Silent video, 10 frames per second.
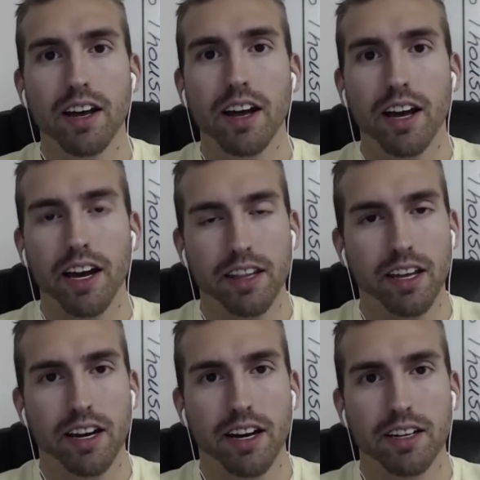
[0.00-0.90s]
And then
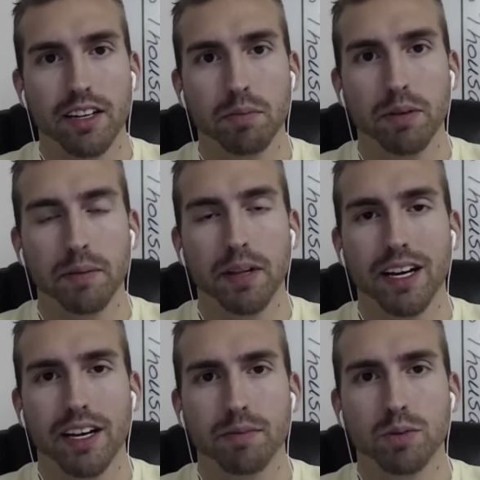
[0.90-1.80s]
didn't play Black
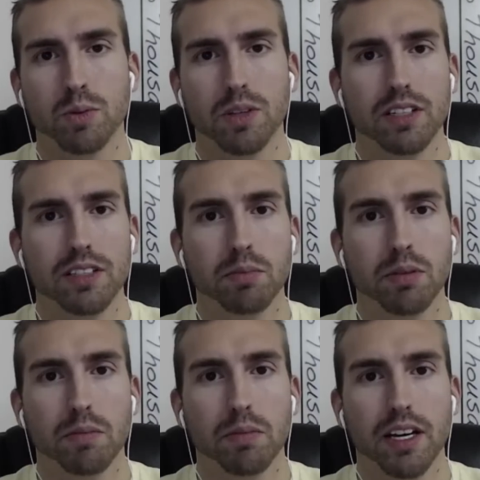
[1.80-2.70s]
Ops 1, didn't play
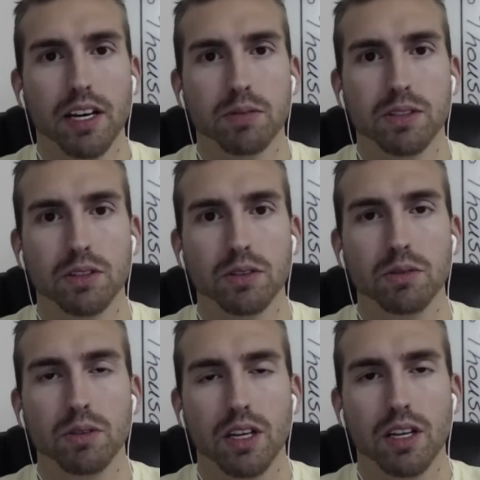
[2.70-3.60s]
Black Ops 2,
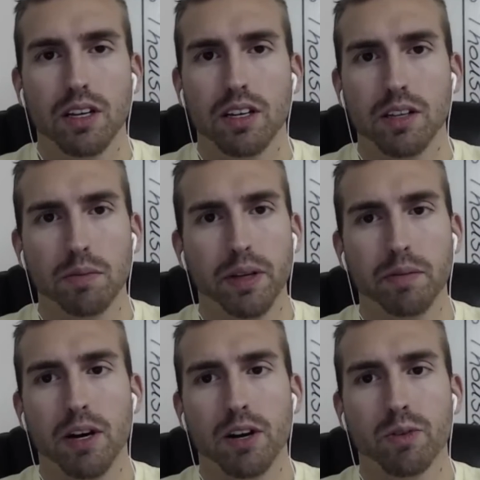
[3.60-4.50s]
didn't play
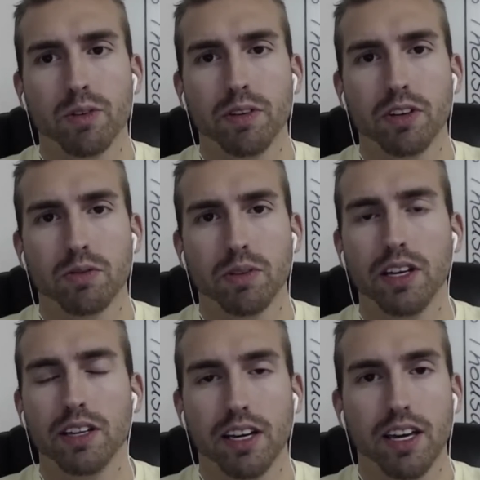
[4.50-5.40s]
Modern Warfare 3,
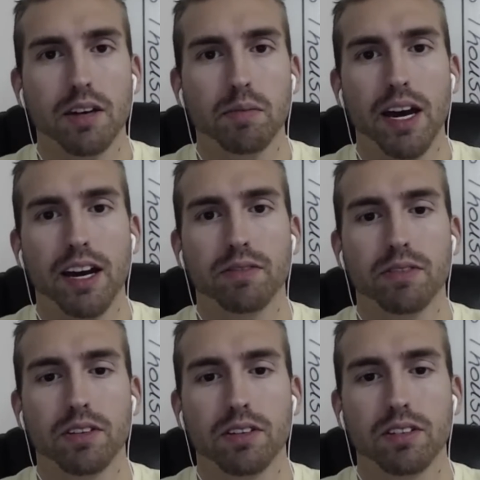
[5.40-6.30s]
and then came back
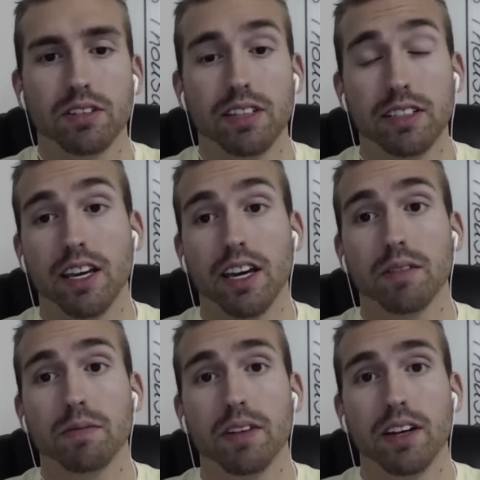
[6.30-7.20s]
for this game.